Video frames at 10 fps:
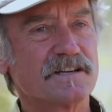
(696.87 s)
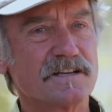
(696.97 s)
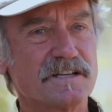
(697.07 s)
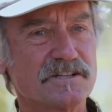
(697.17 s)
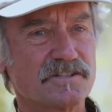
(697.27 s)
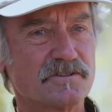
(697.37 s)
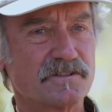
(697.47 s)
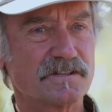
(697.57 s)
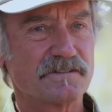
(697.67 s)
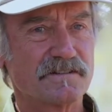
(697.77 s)
an issue
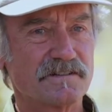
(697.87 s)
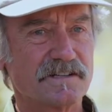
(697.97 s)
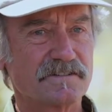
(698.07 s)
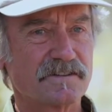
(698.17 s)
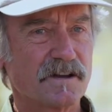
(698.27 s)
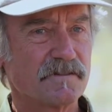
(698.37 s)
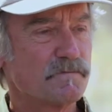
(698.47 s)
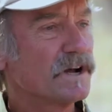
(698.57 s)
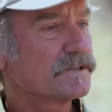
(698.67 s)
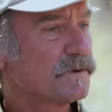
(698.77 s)
that is covered
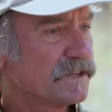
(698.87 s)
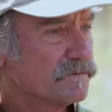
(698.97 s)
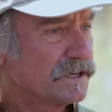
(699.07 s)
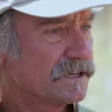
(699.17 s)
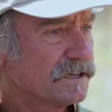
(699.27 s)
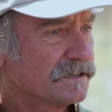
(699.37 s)
much by the media.